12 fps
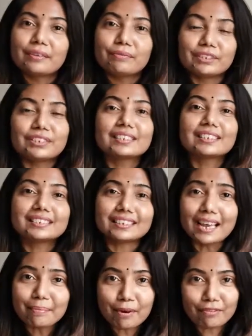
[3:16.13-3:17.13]
which is a
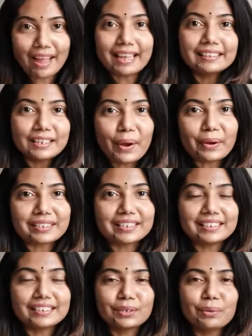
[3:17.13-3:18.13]
type of
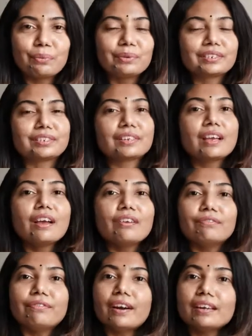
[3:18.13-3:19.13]
antioxidant which
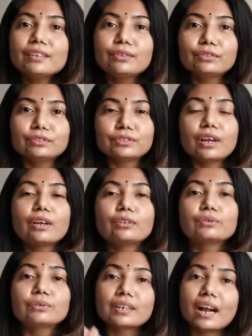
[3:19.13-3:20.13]
very good
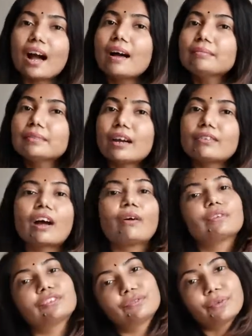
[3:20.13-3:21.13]
to calm down
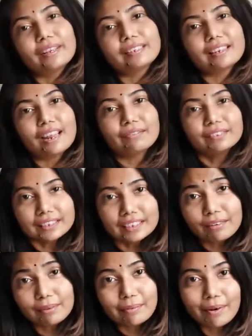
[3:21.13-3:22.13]
our stress level in
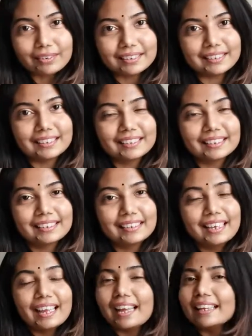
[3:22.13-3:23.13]
our body.
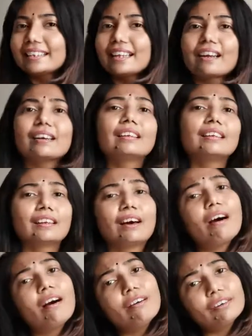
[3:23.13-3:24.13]
And there are a
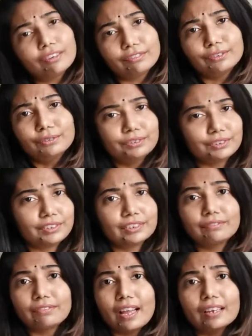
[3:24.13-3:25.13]
lot of
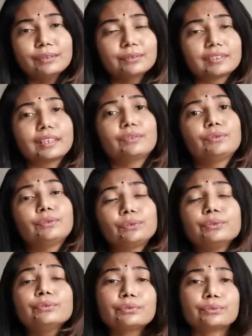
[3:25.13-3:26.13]
nutritional values that you
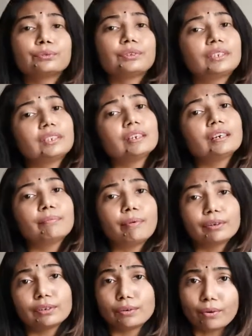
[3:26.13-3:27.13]
used to hear
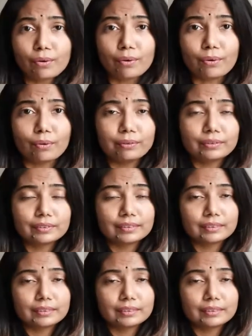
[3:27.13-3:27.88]
about a cocoa.